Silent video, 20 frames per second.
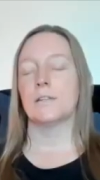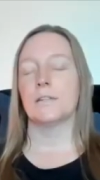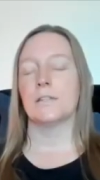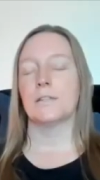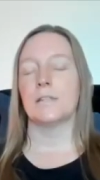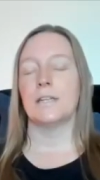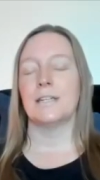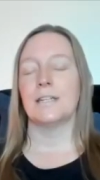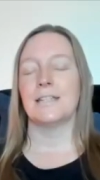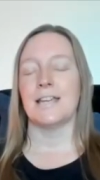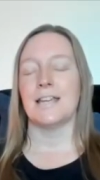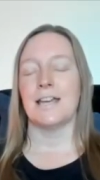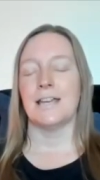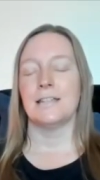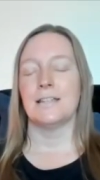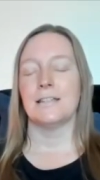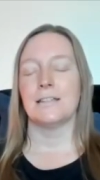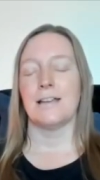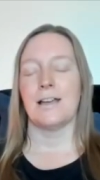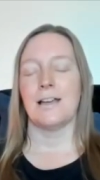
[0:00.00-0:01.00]
just an
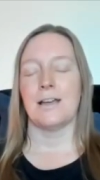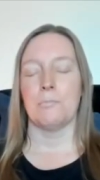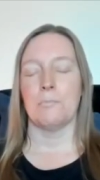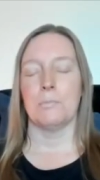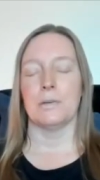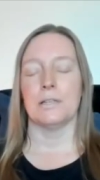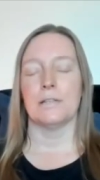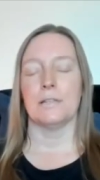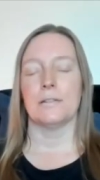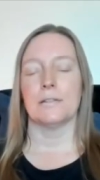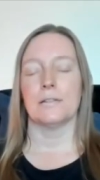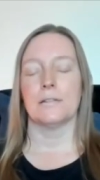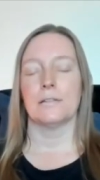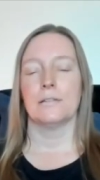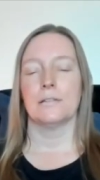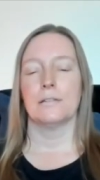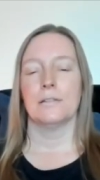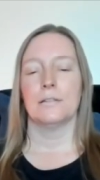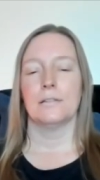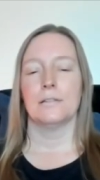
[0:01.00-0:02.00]
intense habit
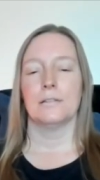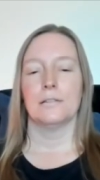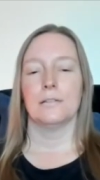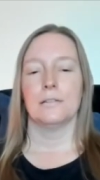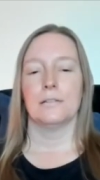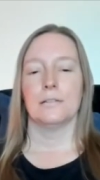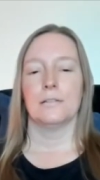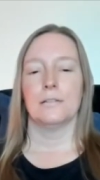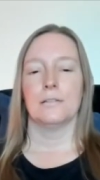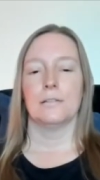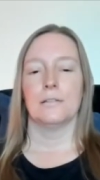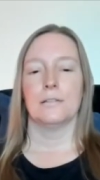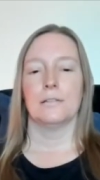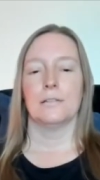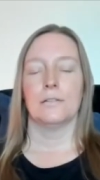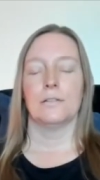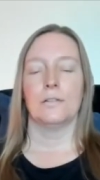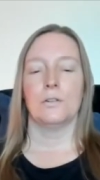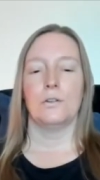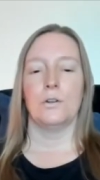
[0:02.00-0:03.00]

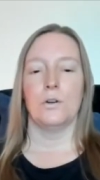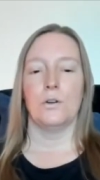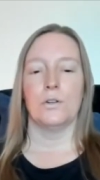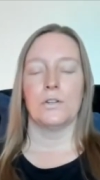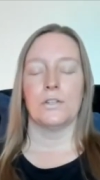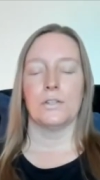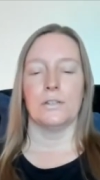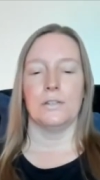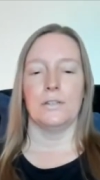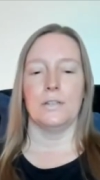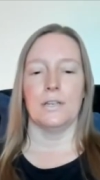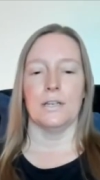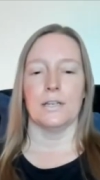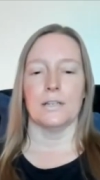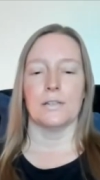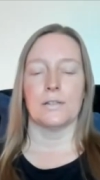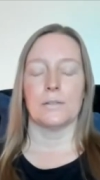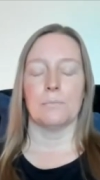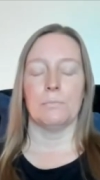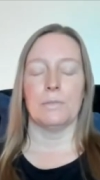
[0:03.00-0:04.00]
to go to
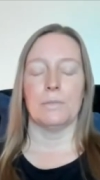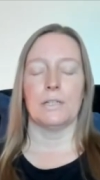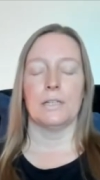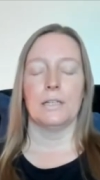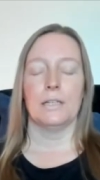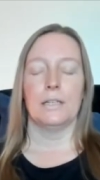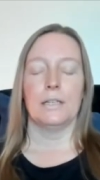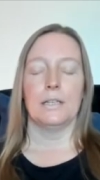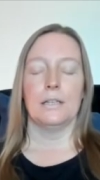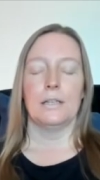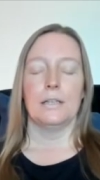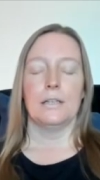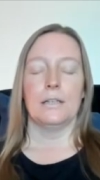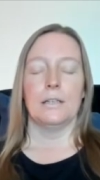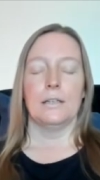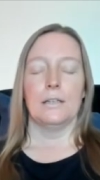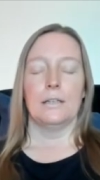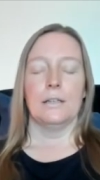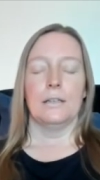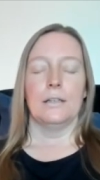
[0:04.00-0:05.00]
this. But
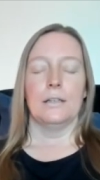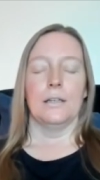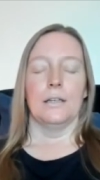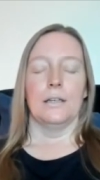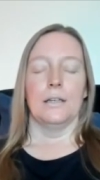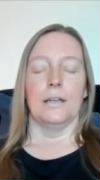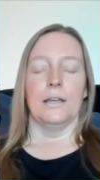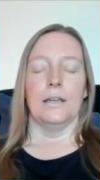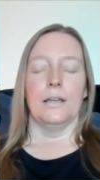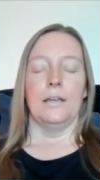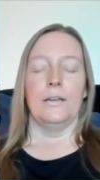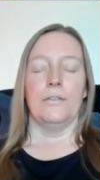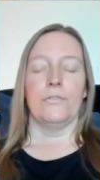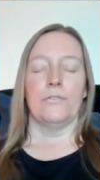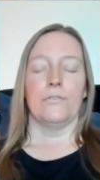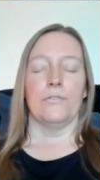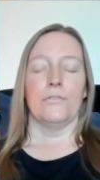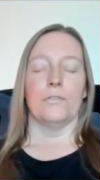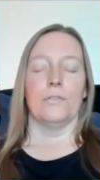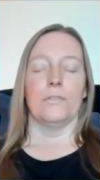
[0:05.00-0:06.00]

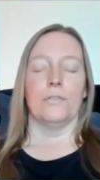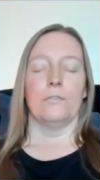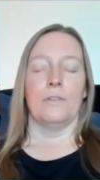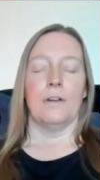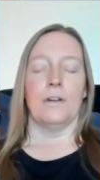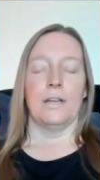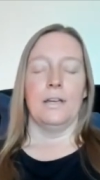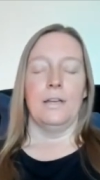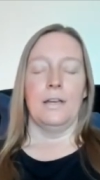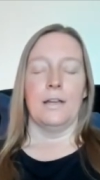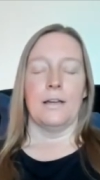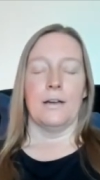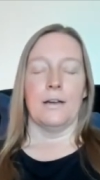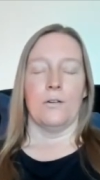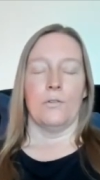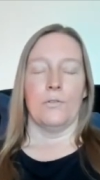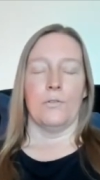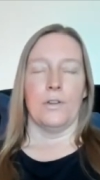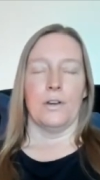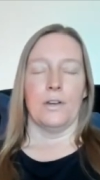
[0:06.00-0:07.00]
if right
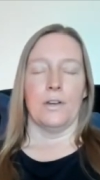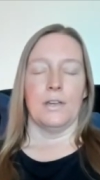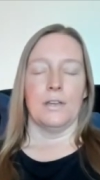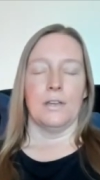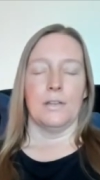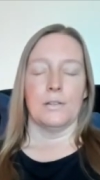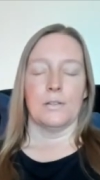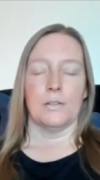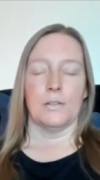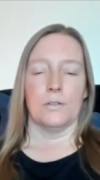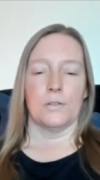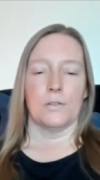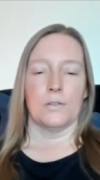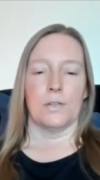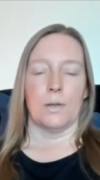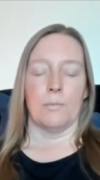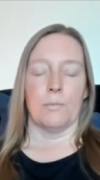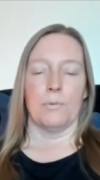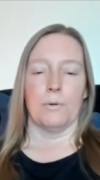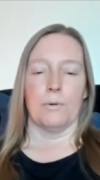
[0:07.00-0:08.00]
now there is no
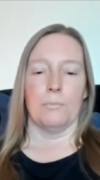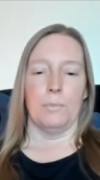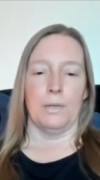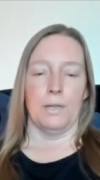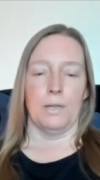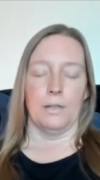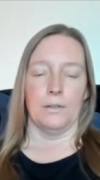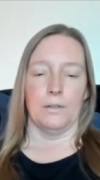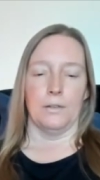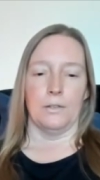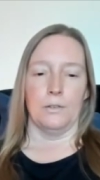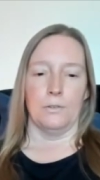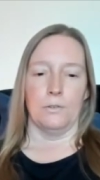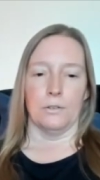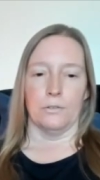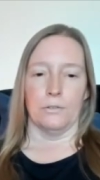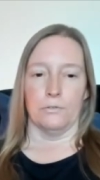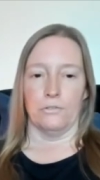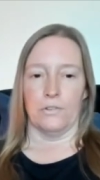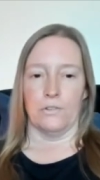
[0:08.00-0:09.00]
separate being that you
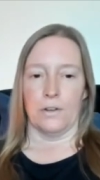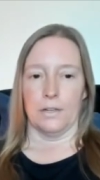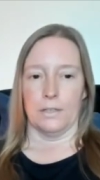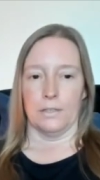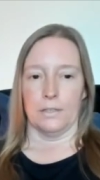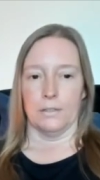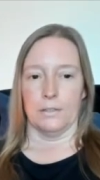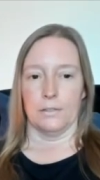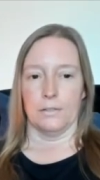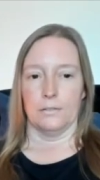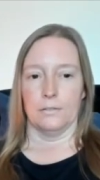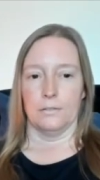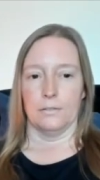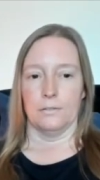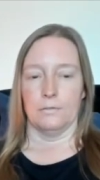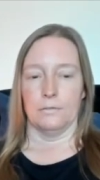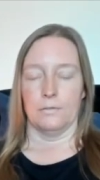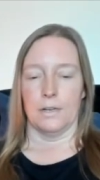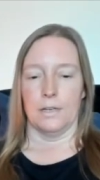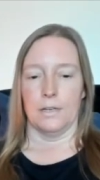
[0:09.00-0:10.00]
can find
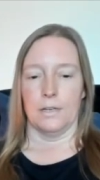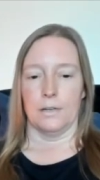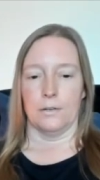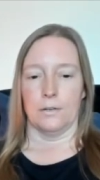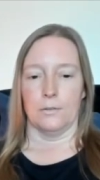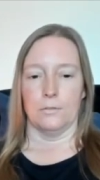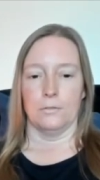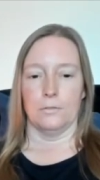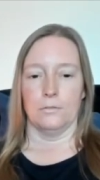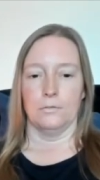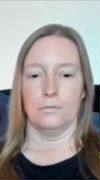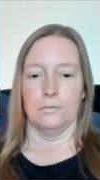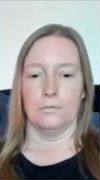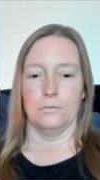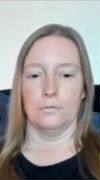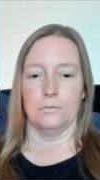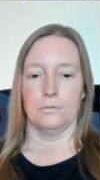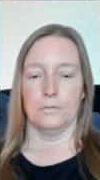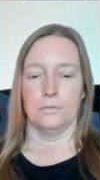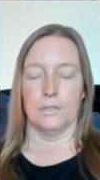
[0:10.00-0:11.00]
right now,
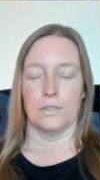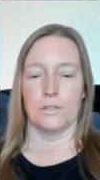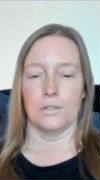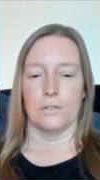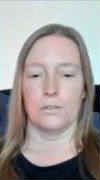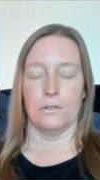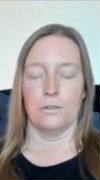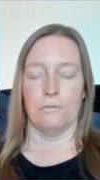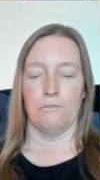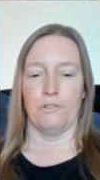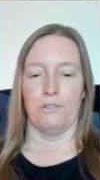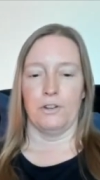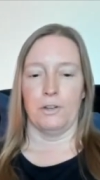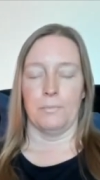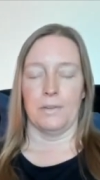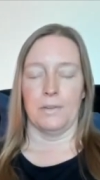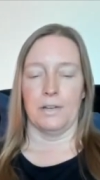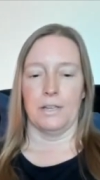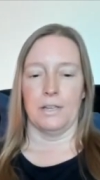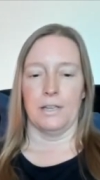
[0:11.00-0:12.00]
let's just
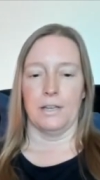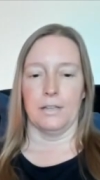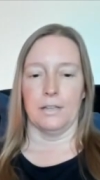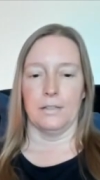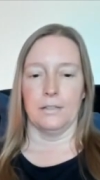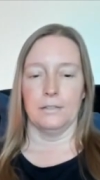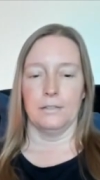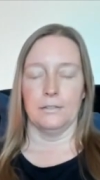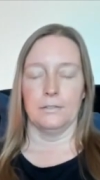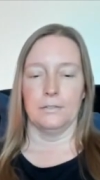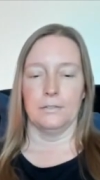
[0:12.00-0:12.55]
confirm that again.